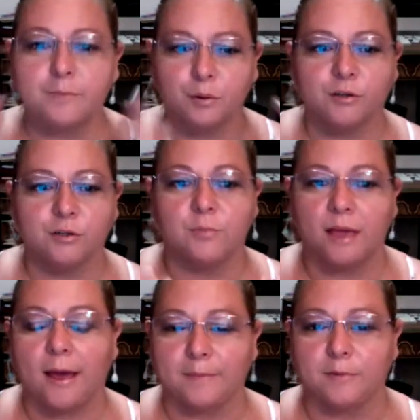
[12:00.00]
pushed me
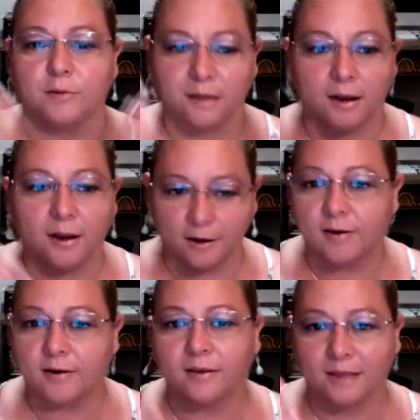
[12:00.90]
up to tell
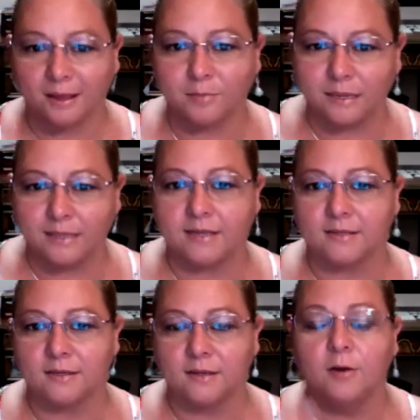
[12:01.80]
her at that minute
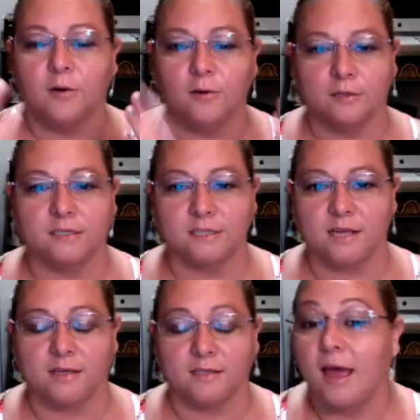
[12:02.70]
all these
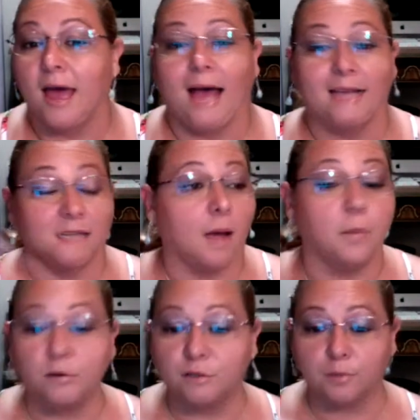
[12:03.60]
things. As a
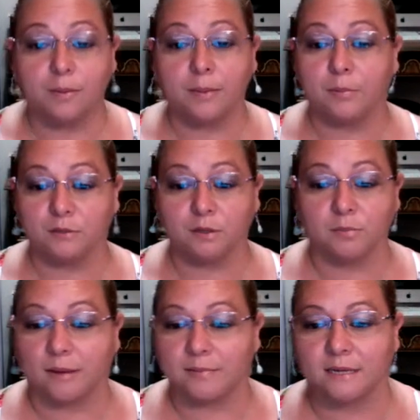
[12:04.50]
bunch of people,
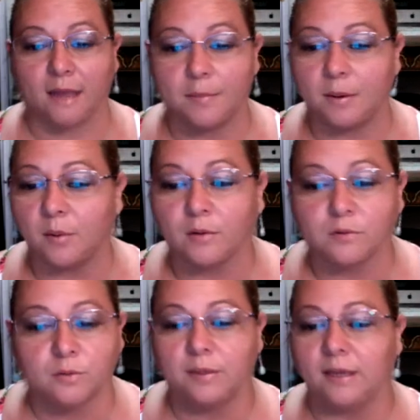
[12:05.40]
sometimes it came around
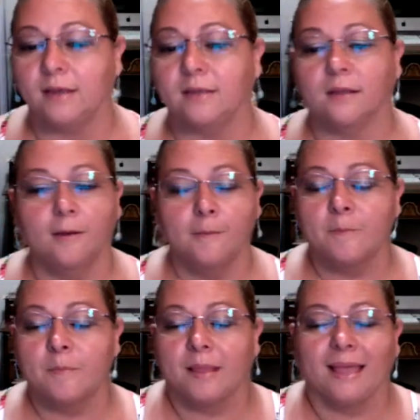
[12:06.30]
to me. And
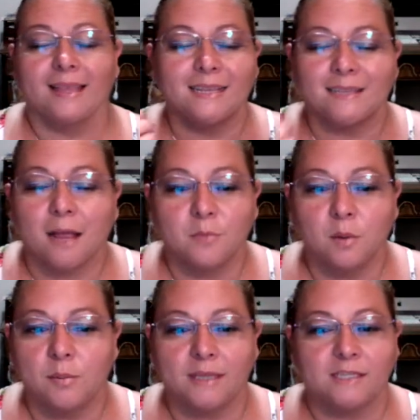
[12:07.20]
in that
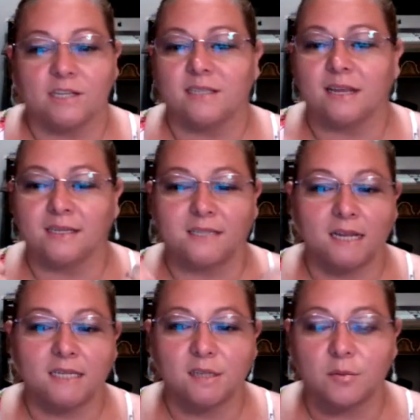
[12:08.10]
moment, just they say
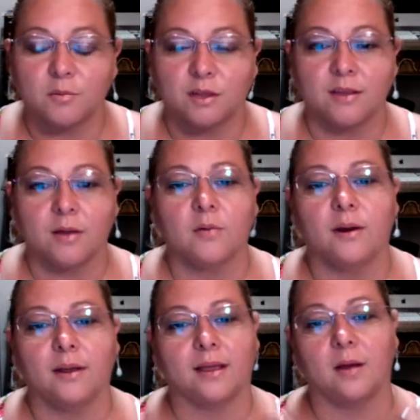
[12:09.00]
something now
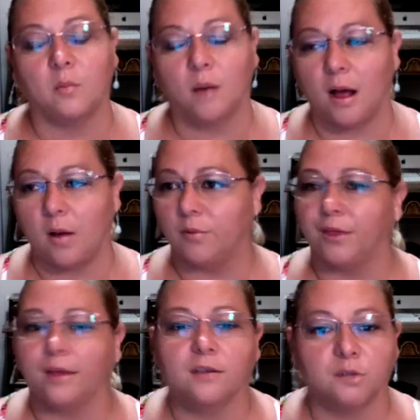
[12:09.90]
like, wow,
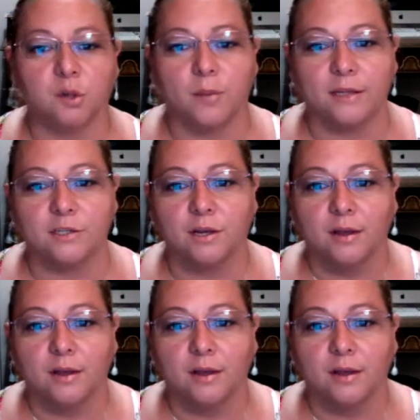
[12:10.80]
thank you so much.